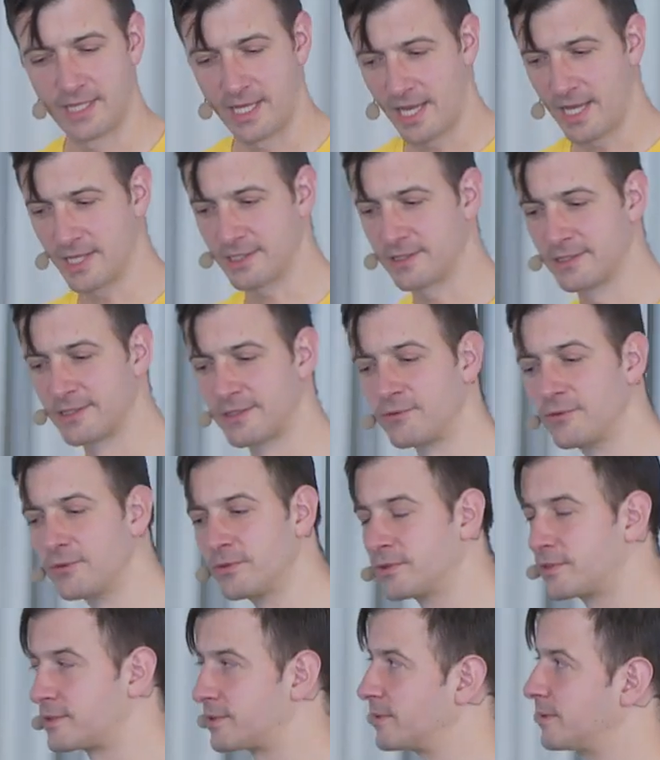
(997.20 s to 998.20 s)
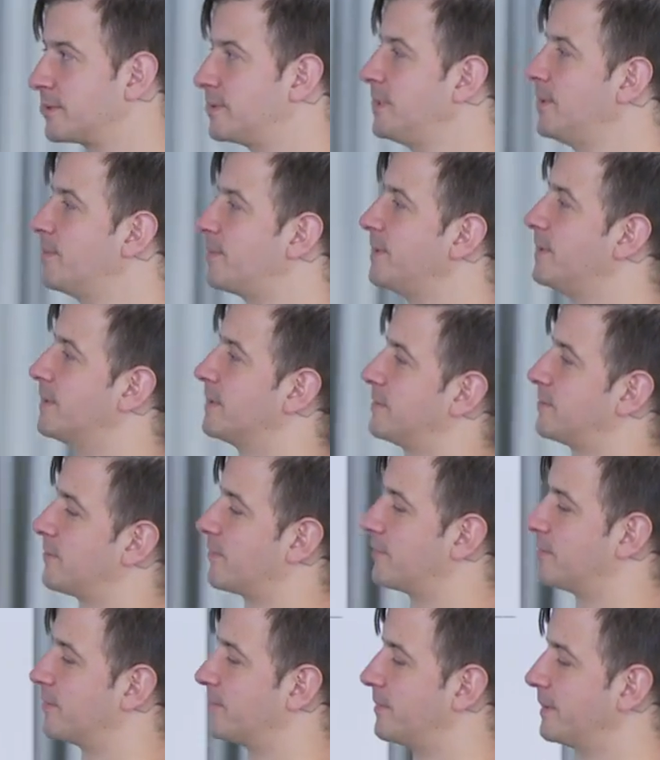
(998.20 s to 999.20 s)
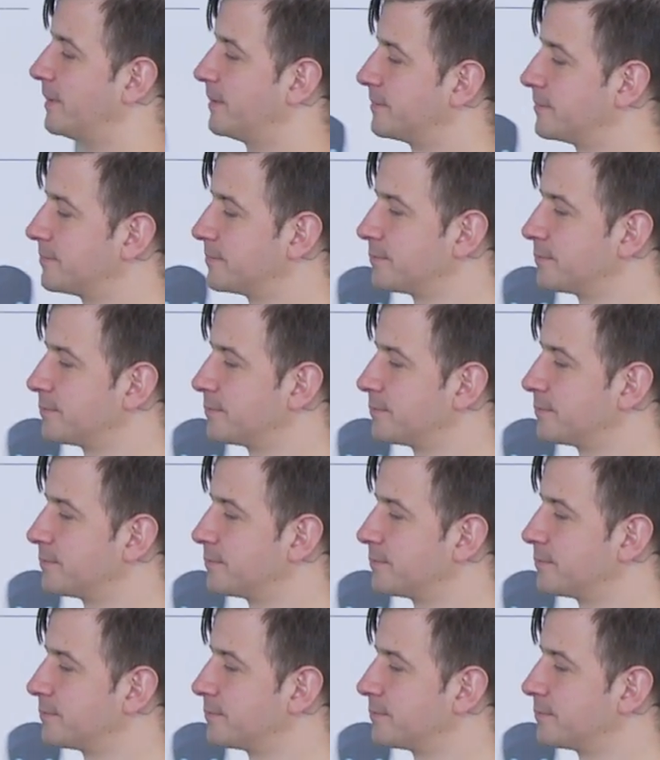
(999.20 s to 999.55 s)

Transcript: has its roots deeply into the domain.